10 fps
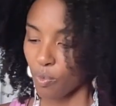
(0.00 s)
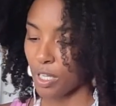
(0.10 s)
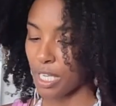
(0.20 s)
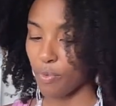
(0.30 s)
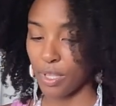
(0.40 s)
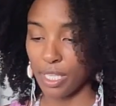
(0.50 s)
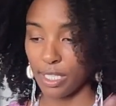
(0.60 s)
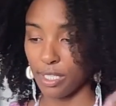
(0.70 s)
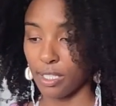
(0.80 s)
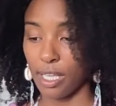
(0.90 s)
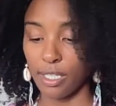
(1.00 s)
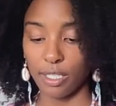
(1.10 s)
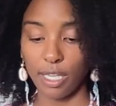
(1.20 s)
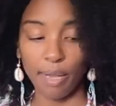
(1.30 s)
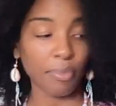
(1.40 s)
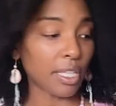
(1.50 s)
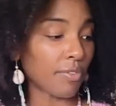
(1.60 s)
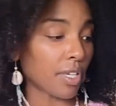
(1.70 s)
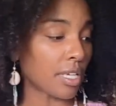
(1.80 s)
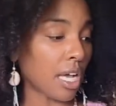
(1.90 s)
working with this, and I
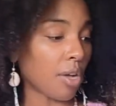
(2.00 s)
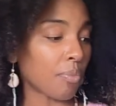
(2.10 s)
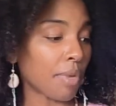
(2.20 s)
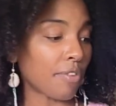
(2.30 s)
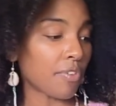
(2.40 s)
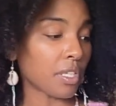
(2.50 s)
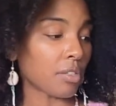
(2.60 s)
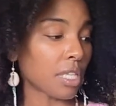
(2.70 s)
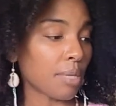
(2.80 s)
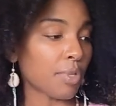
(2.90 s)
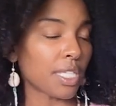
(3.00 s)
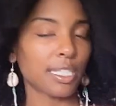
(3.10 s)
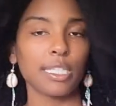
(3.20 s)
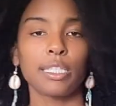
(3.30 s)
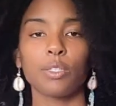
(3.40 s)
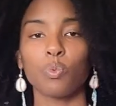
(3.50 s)
believe it could help my fellow Libras, is